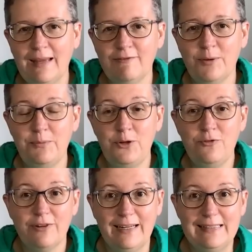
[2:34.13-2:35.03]
from new
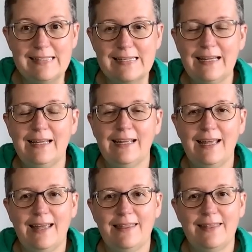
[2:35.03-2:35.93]
friends
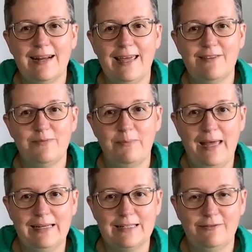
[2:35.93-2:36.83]
that I have
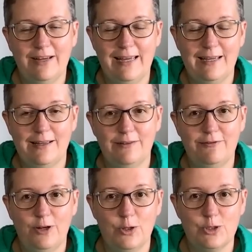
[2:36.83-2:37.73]
met via
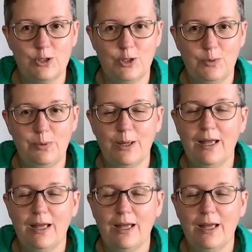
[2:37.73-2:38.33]
Flosstube.